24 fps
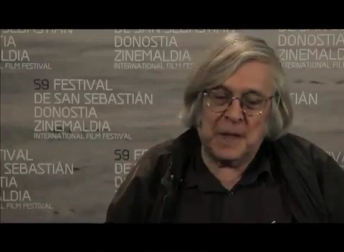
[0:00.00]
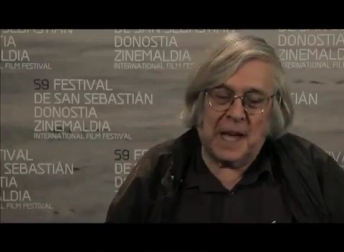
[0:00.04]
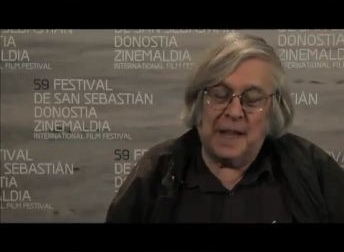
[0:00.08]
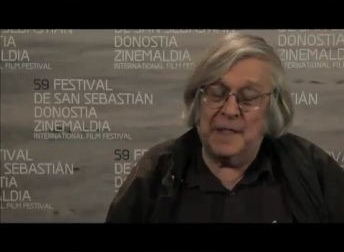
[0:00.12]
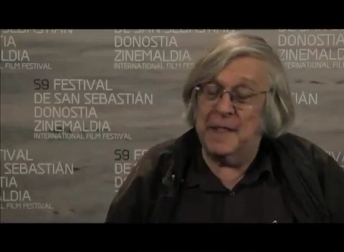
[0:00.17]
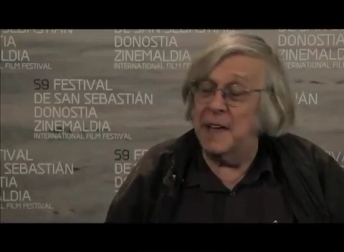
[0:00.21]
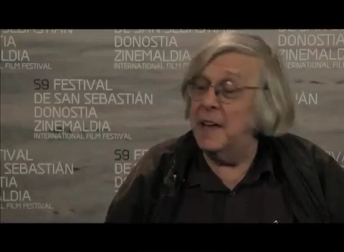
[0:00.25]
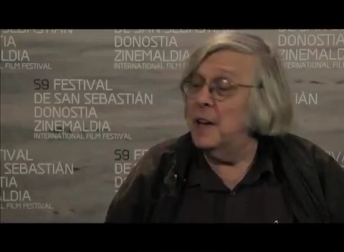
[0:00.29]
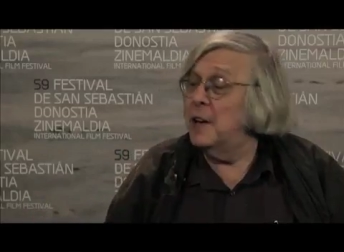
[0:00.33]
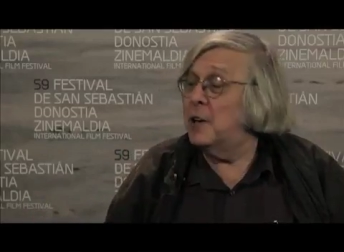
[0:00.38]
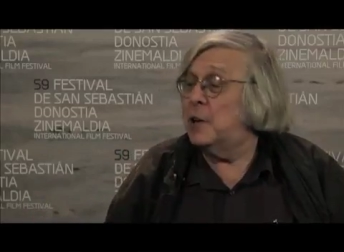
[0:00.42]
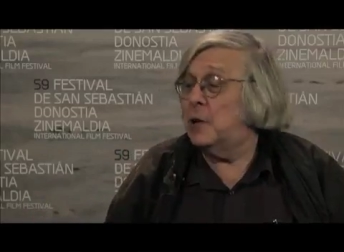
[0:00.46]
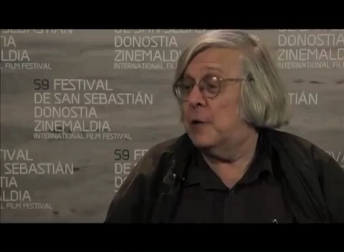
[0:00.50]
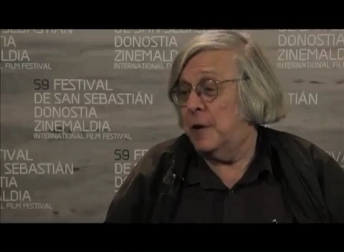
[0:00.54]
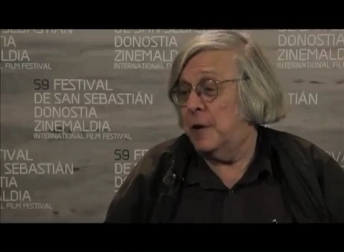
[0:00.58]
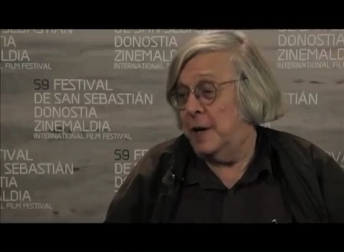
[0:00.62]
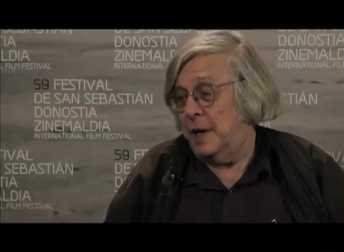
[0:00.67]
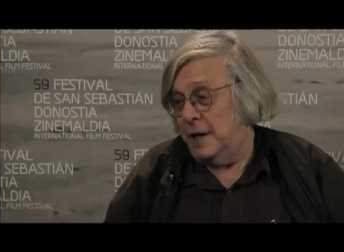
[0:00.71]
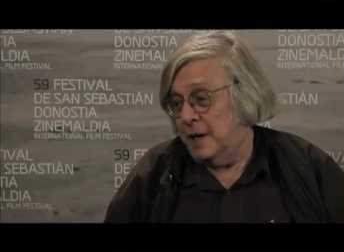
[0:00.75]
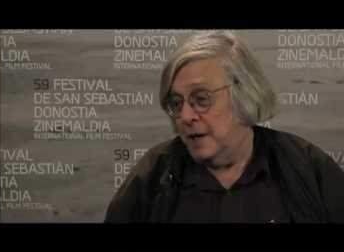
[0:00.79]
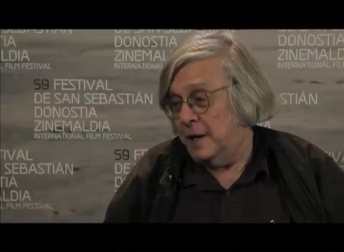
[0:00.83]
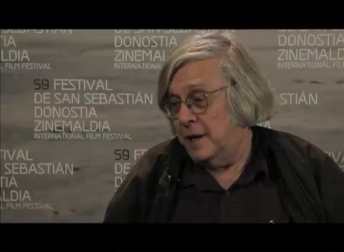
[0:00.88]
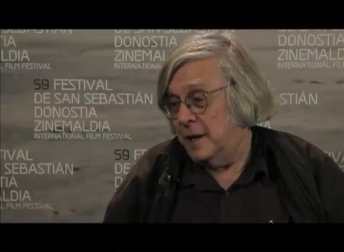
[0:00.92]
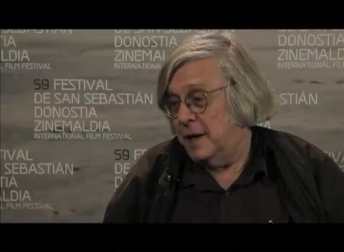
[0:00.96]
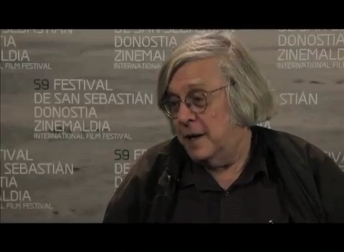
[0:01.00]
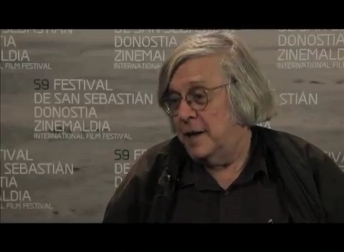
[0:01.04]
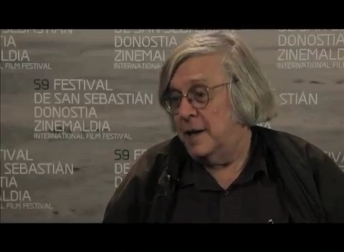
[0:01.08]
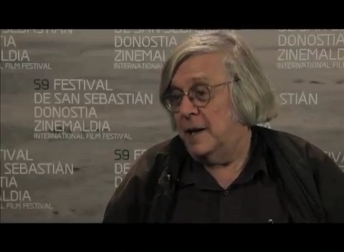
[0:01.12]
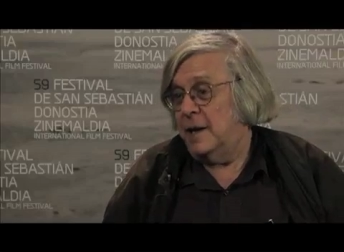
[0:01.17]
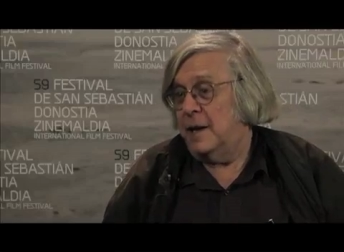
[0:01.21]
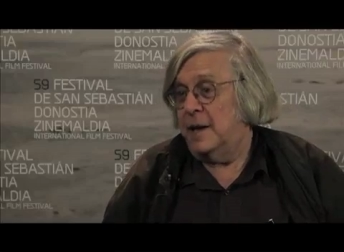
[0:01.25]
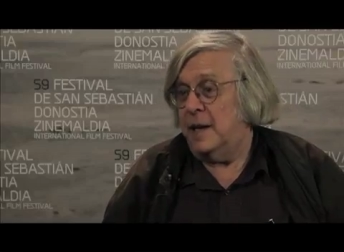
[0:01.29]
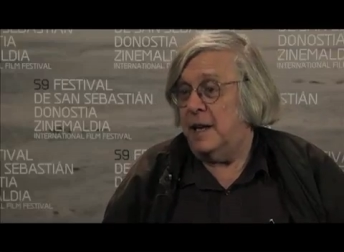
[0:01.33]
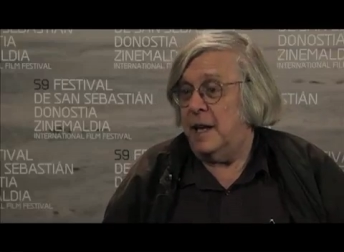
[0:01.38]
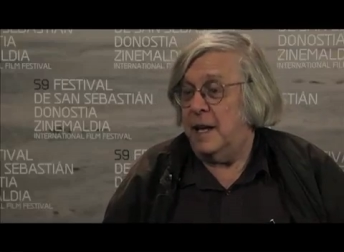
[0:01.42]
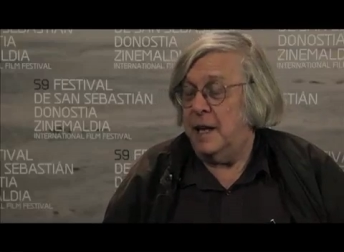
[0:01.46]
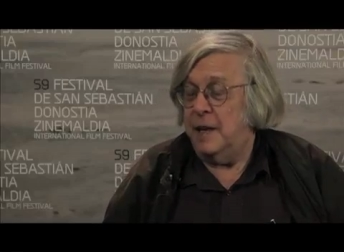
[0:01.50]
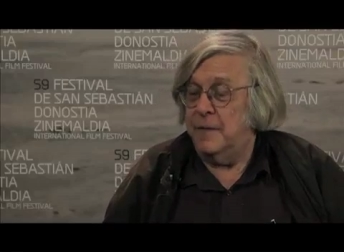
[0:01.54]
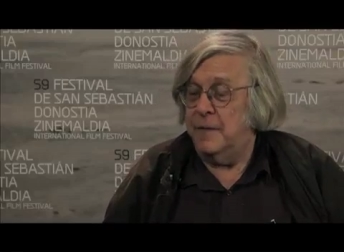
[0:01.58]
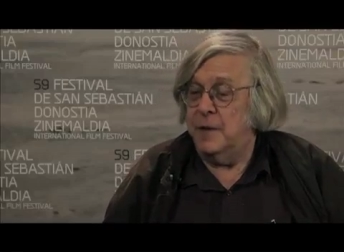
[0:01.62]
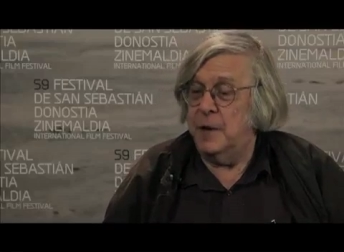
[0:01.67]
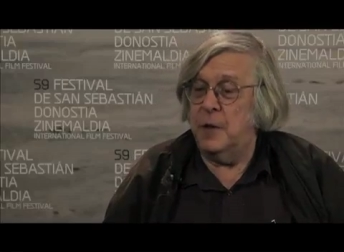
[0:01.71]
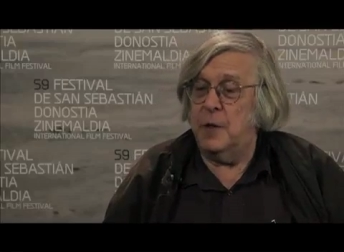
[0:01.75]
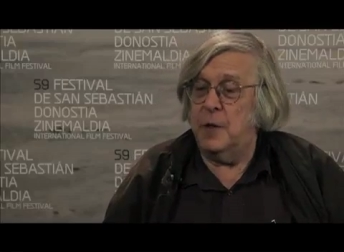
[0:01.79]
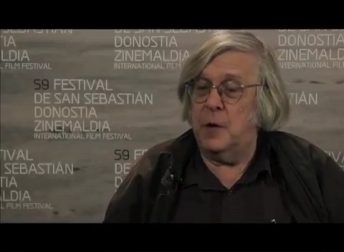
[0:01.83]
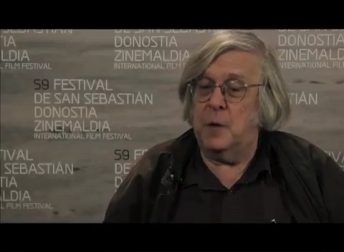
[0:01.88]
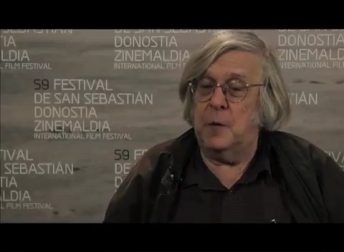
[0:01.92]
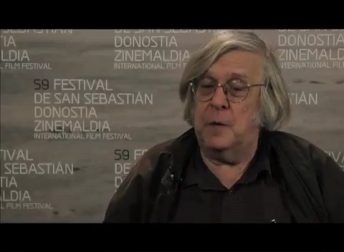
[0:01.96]
And they agreed,
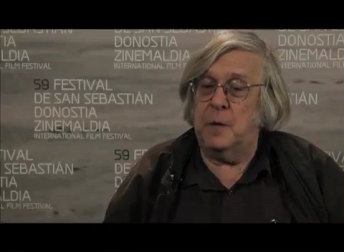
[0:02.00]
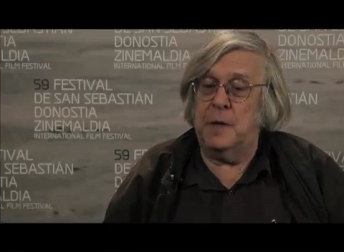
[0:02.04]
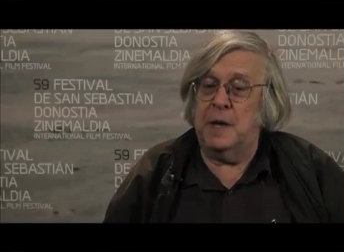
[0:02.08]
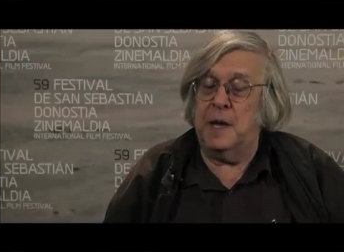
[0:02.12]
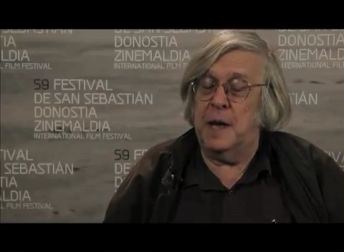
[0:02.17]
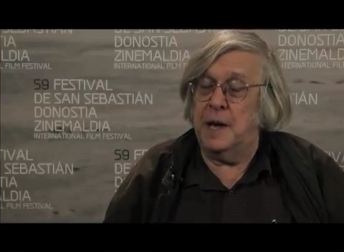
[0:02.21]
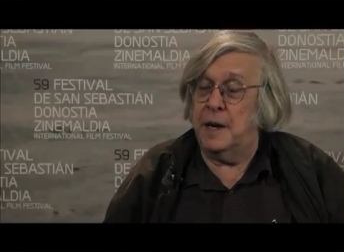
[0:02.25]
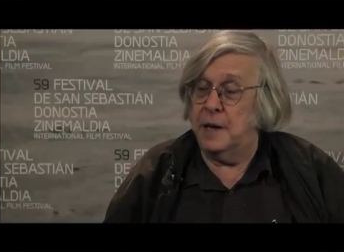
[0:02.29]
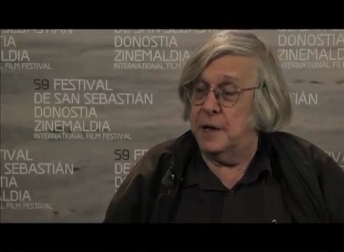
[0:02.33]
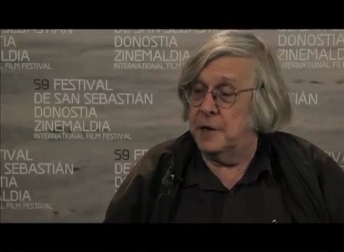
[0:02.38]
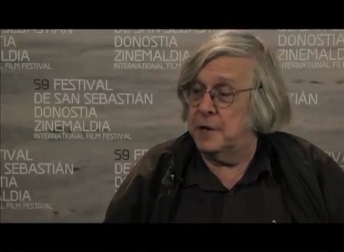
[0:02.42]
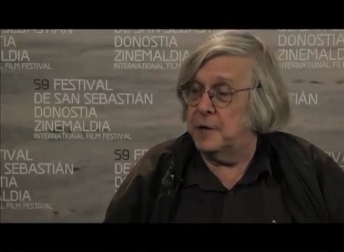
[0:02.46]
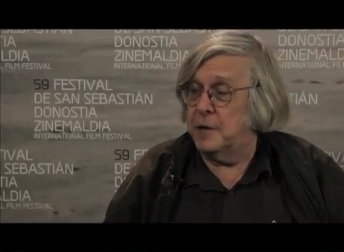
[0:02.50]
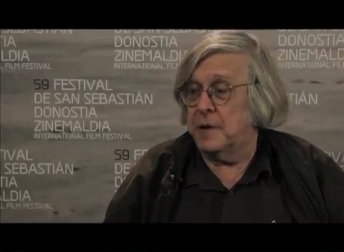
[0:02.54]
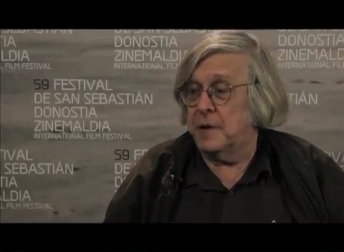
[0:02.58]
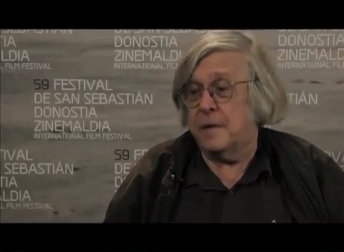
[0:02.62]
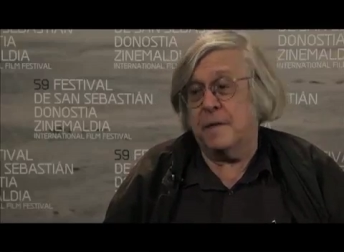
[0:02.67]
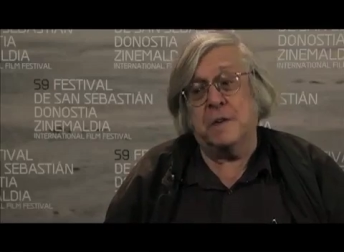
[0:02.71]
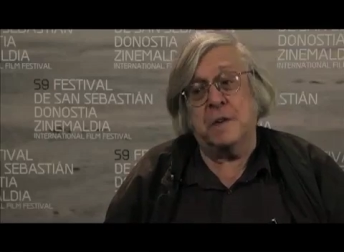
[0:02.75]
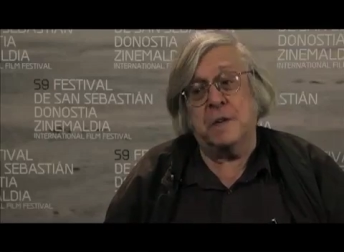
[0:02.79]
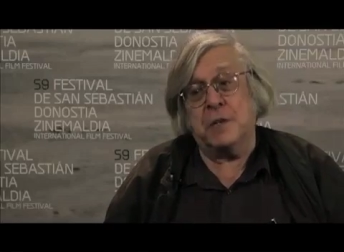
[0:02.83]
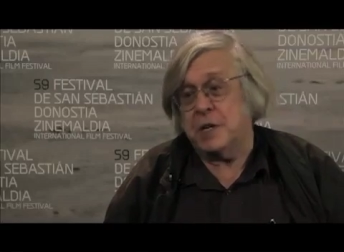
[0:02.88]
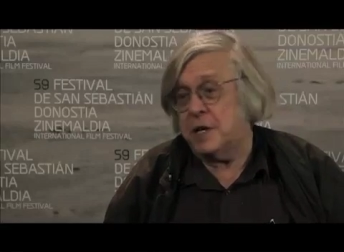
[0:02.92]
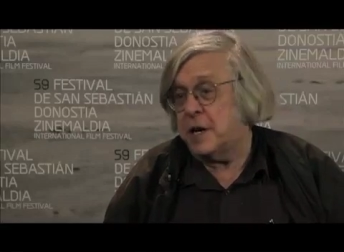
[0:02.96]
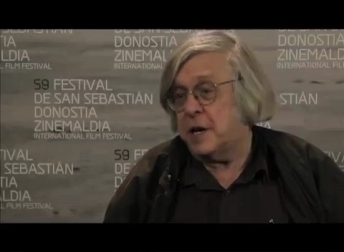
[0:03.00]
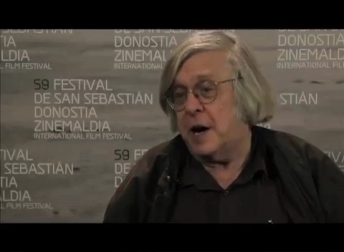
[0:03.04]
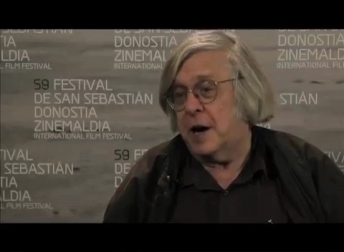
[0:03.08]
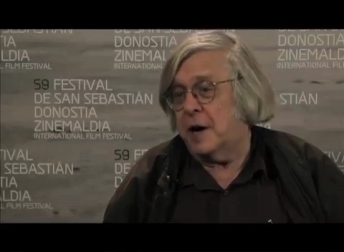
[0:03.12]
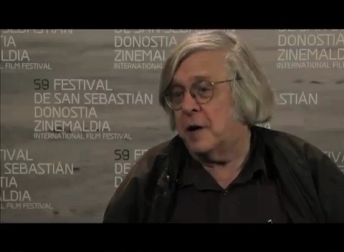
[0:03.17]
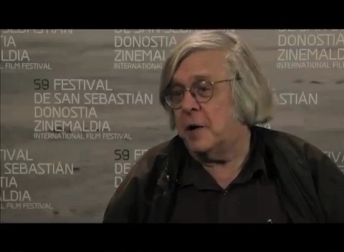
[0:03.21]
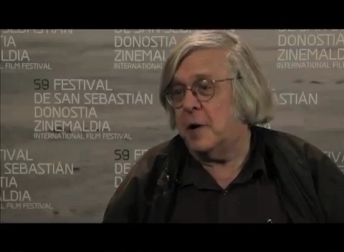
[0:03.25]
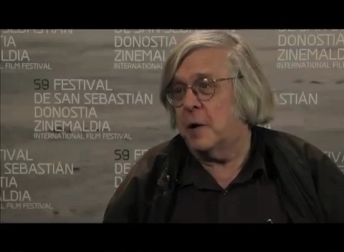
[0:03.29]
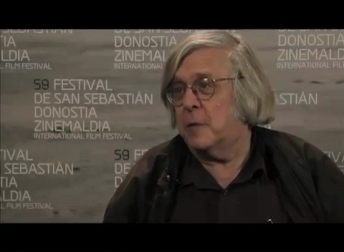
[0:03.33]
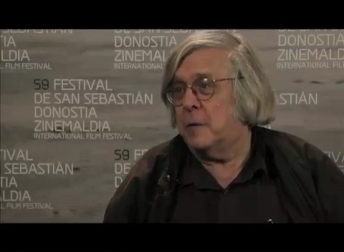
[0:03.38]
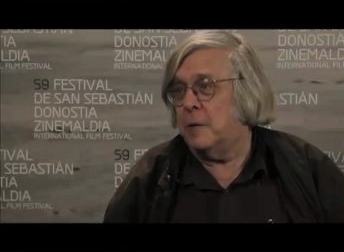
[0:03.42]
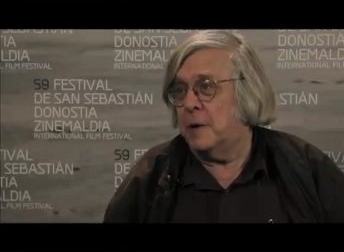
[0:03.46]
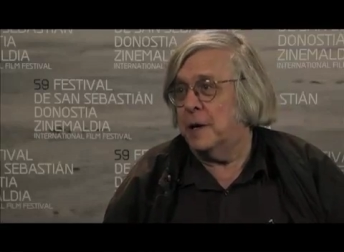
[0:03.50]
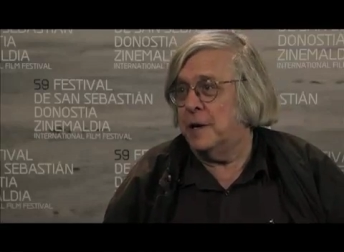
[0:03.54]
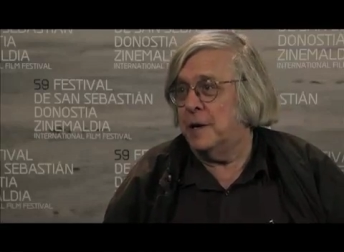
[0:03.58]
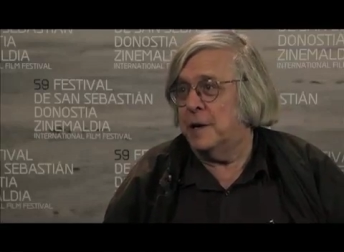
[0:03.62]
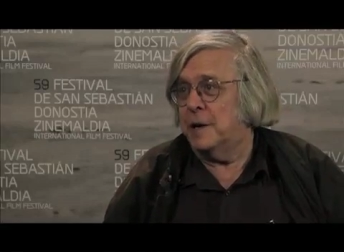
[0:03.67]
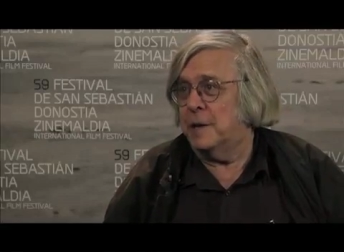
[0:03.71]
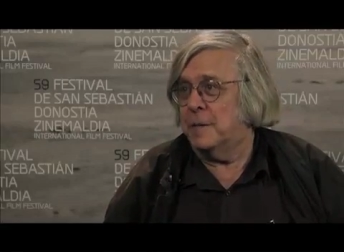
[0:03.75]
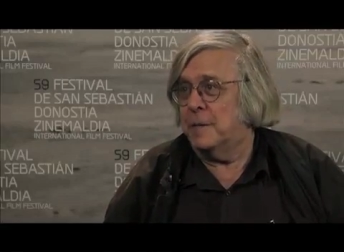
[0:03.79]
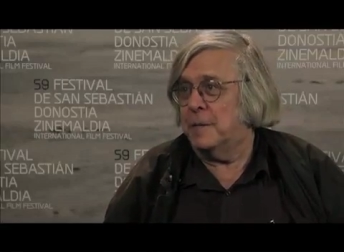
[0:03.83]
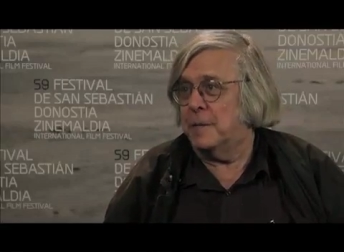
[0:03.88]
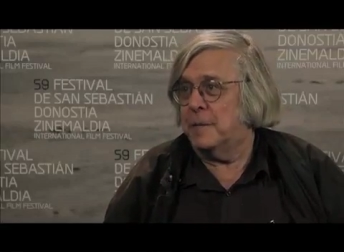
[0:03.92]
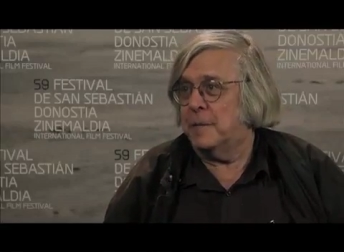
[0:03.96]
even though the editor of the Chicago
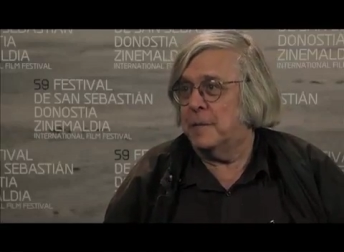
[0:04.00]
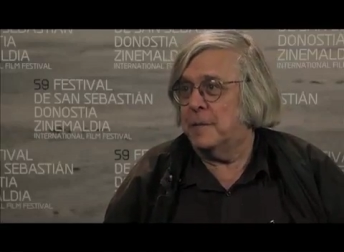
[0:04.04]
Reader